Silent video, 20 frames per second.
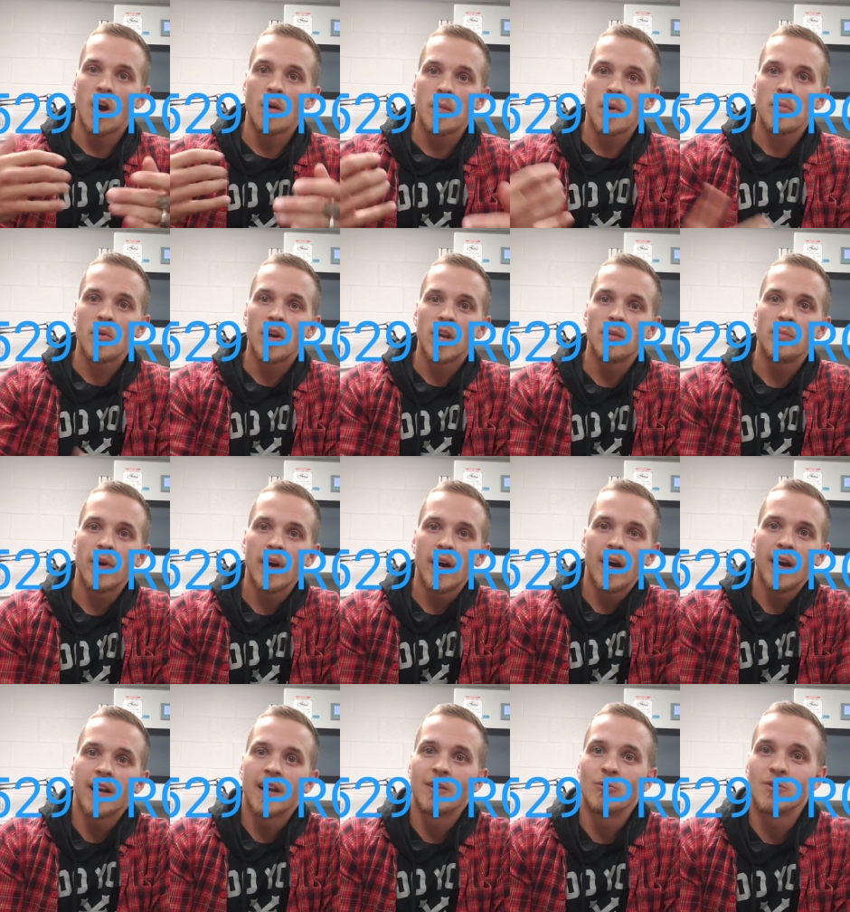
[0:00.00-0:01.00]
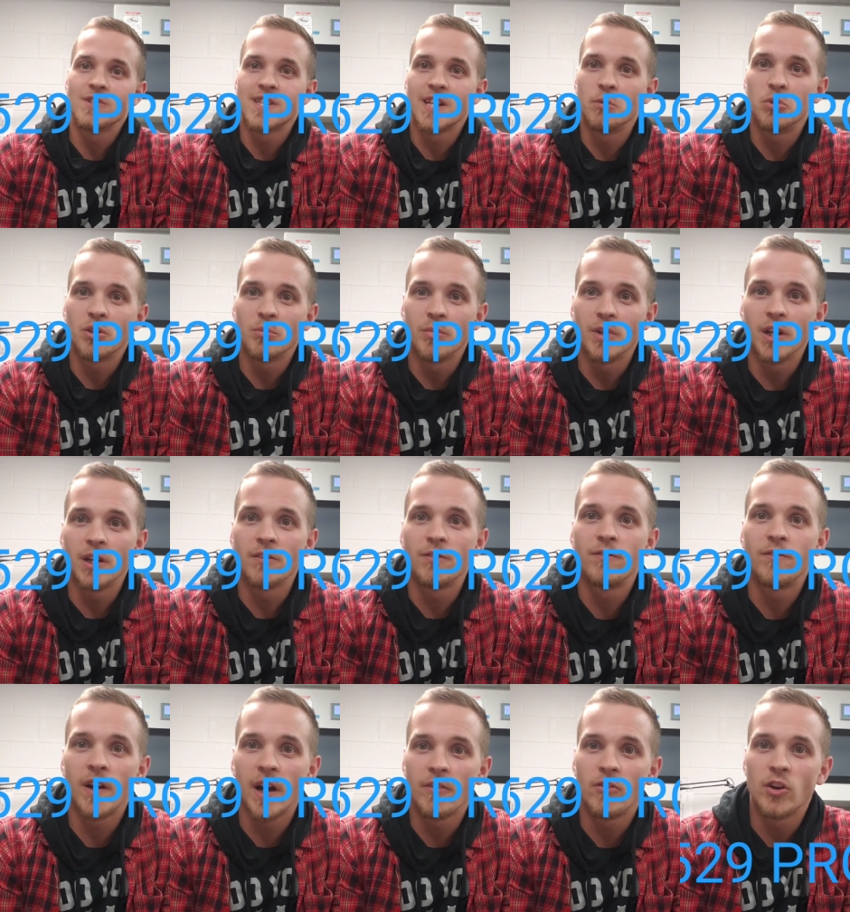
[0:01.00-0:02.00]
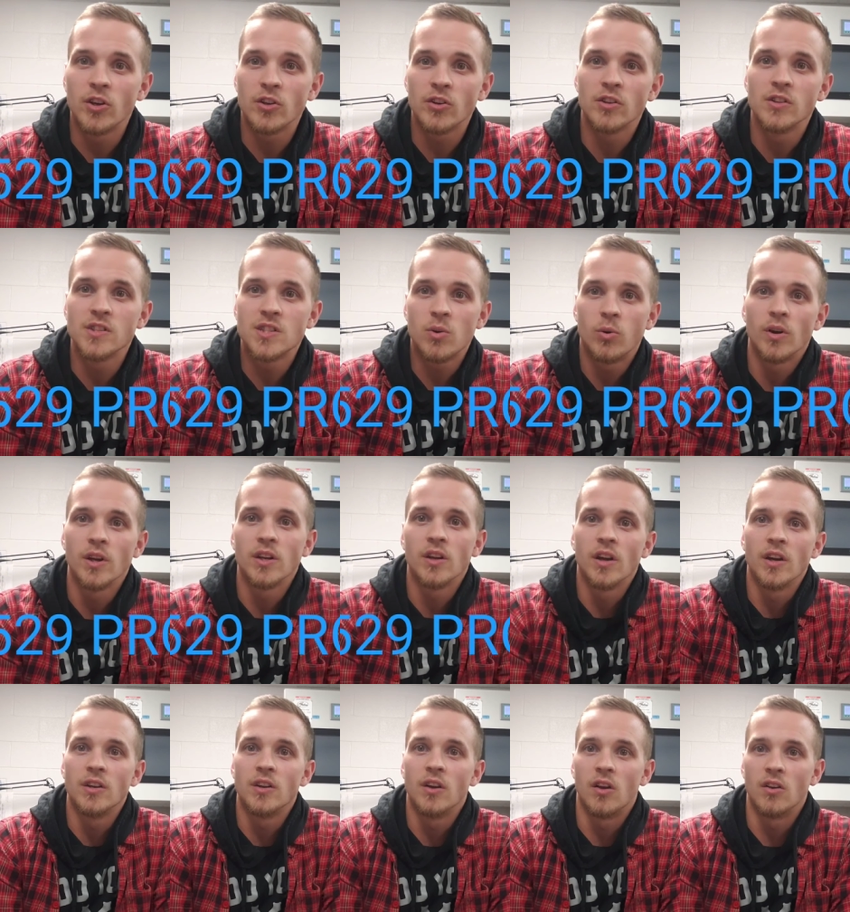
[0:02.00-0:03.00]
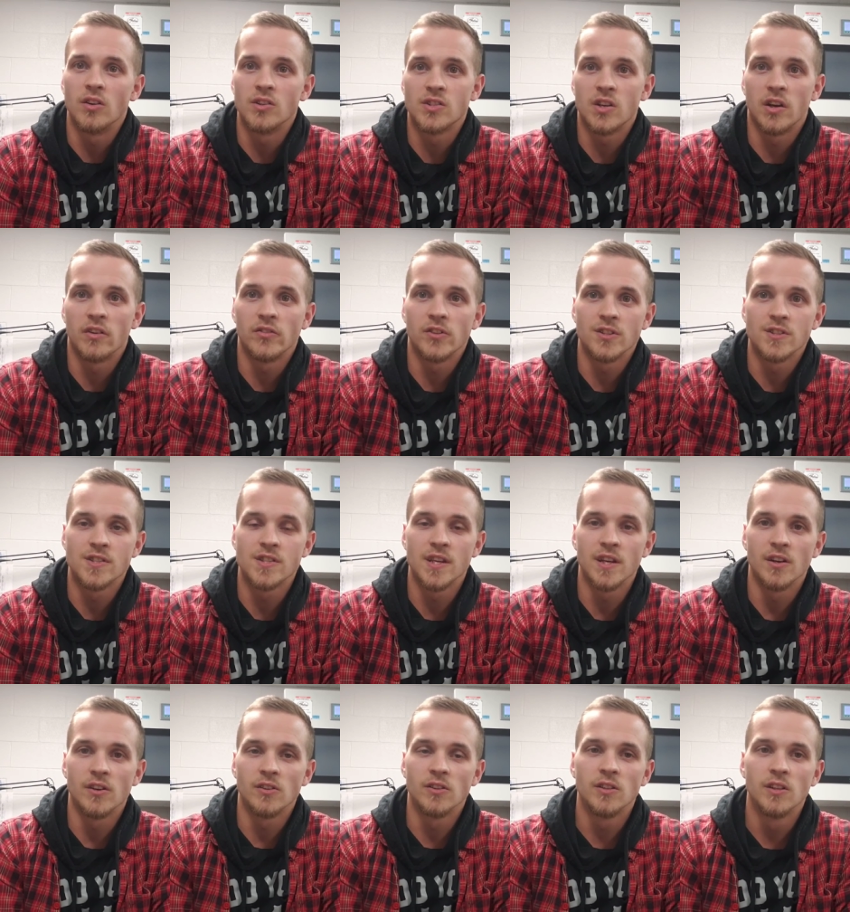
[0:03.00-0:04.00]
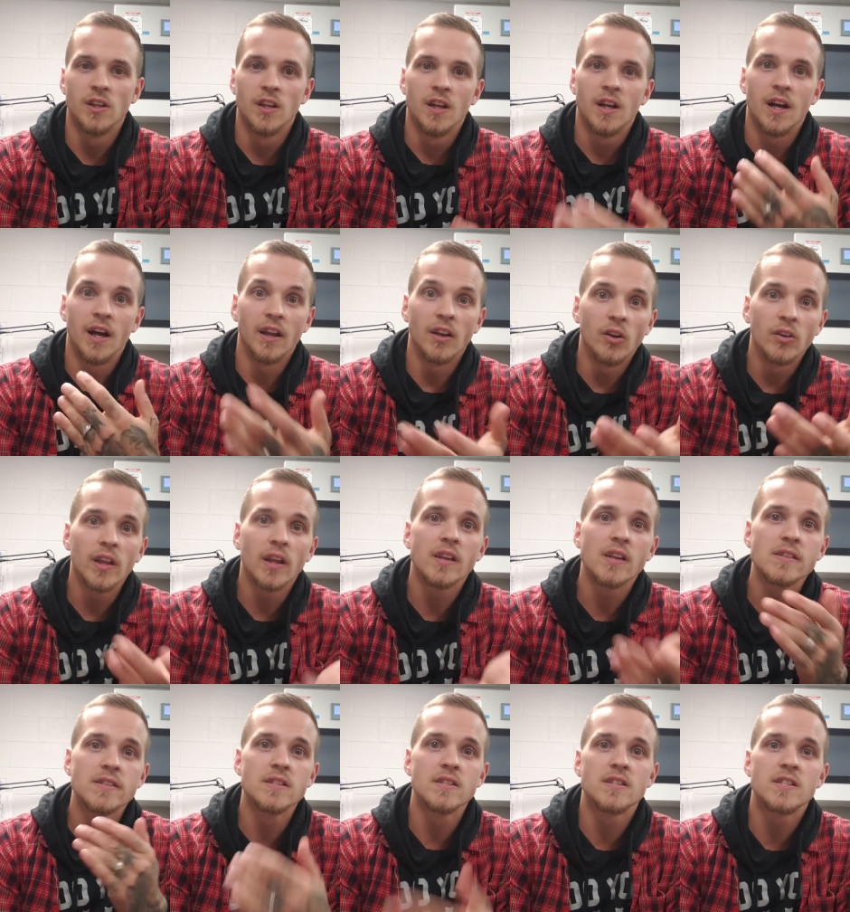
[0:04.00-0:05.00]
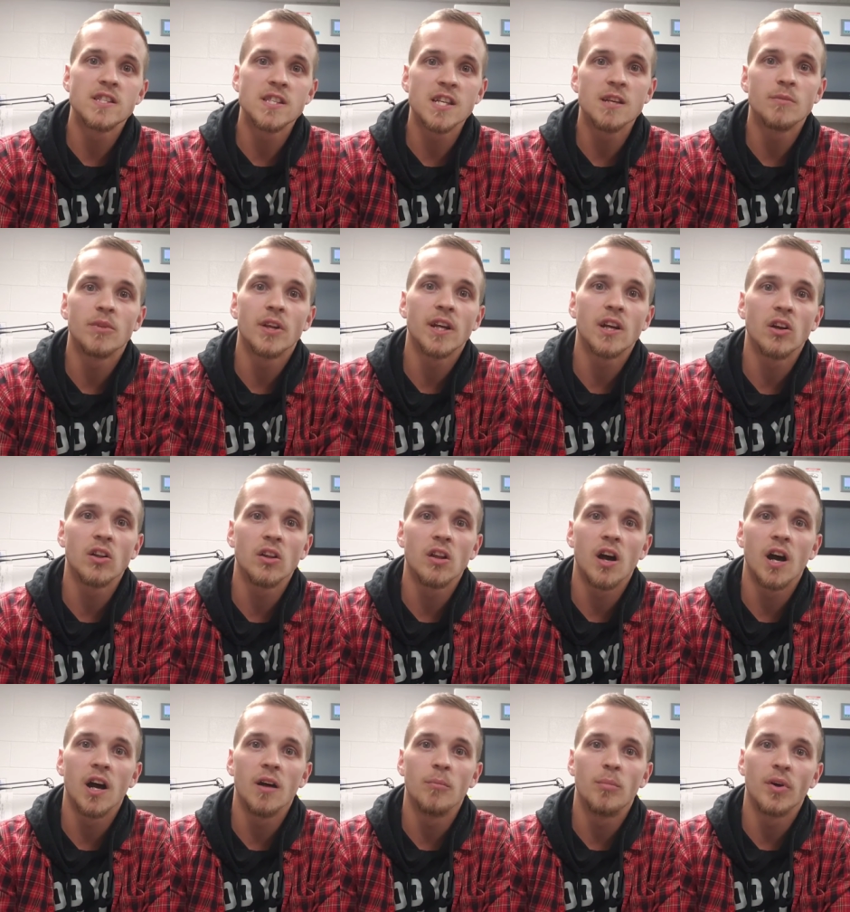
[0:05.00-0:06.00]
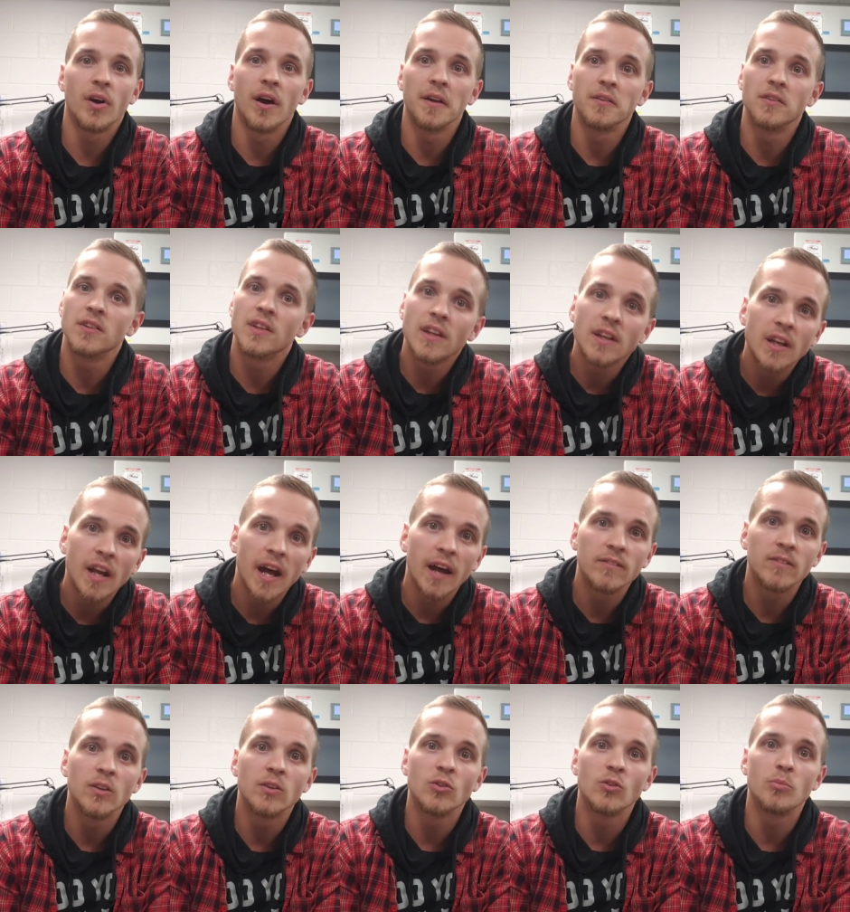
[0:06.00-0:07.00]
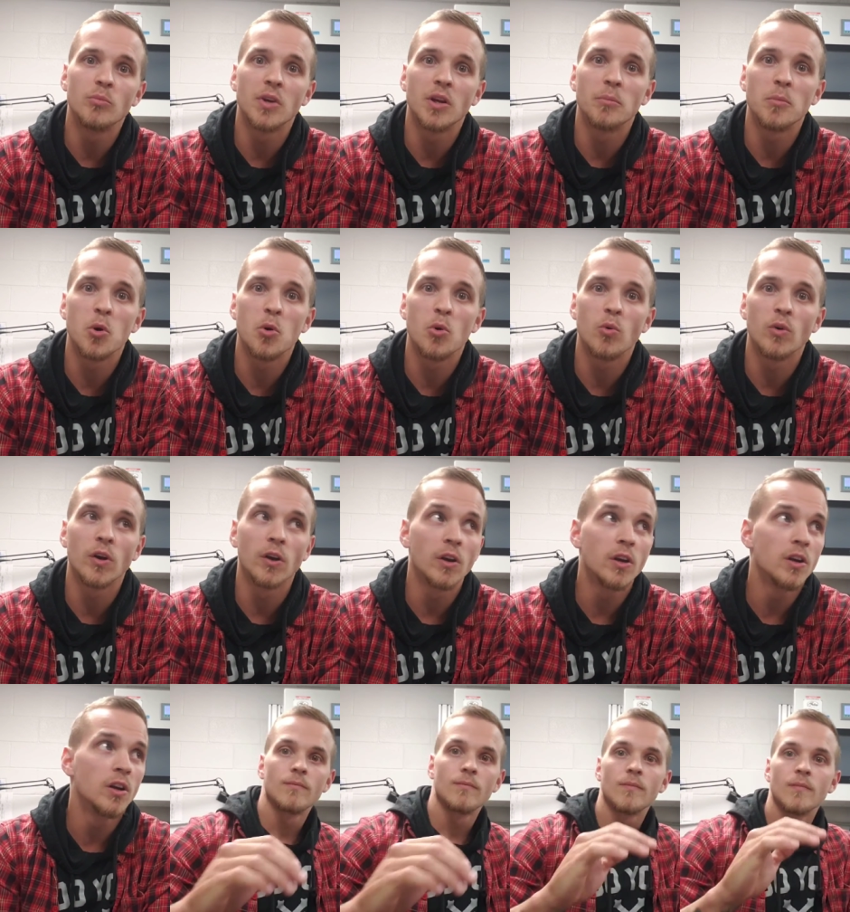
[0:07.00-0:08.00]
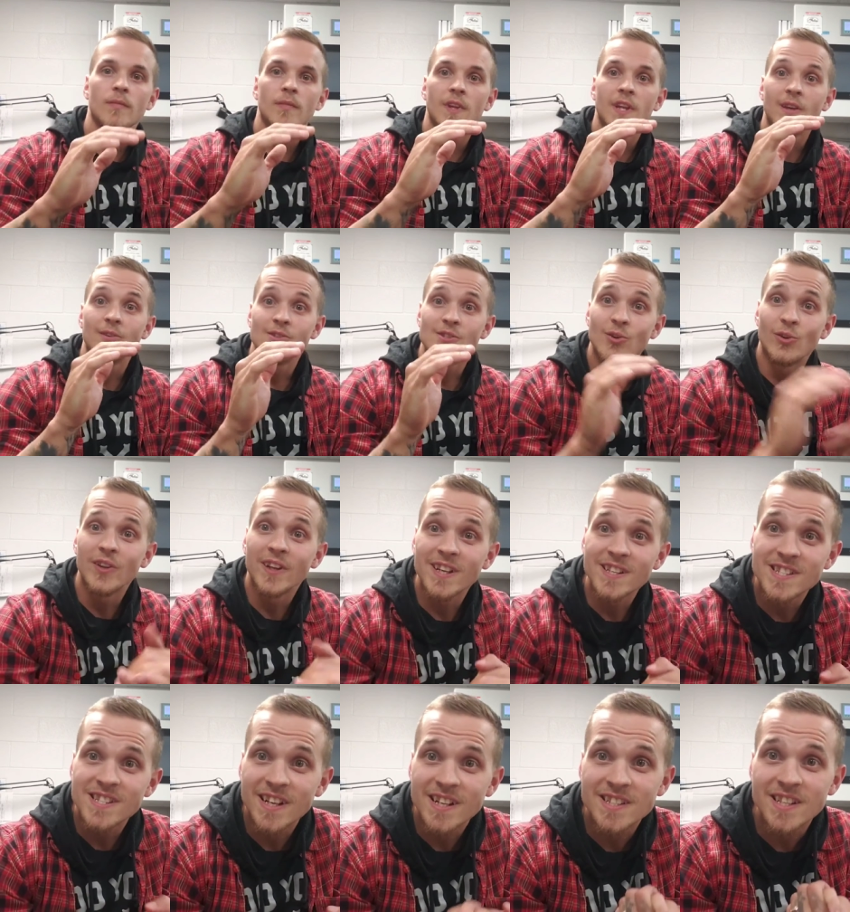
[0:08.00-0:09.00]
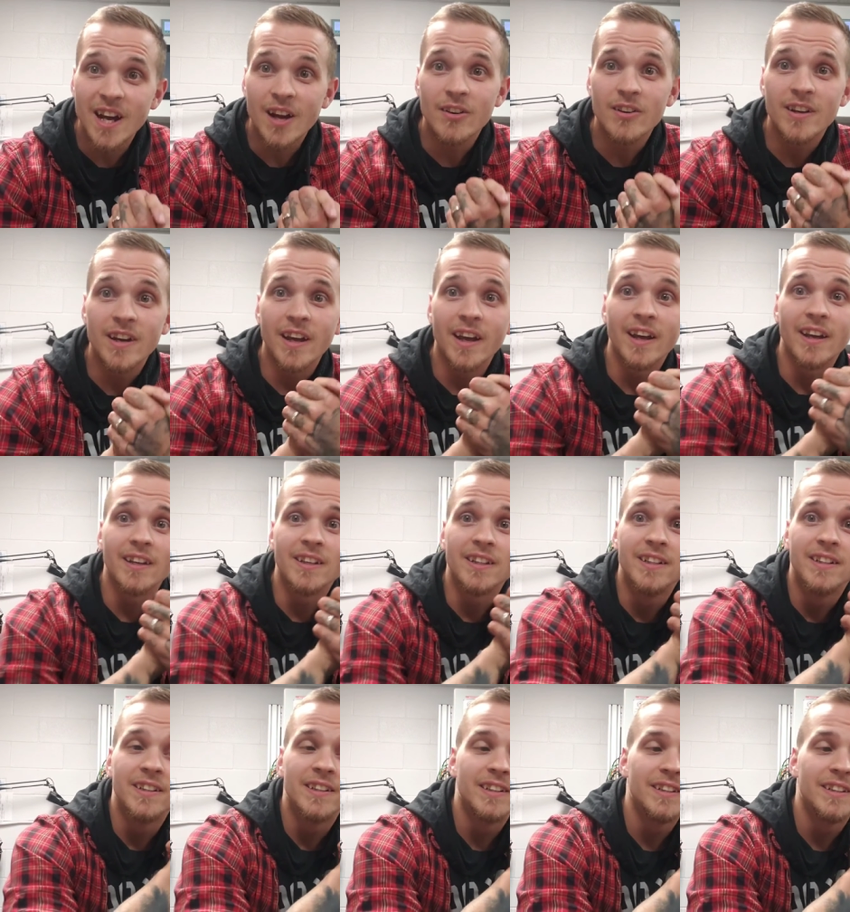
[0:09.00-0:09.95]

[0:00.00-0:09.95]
got my money back and was able to make $529 off this sale. I know that doesn't seem like a lot, but I did have to do minimal work. It was only a six hour day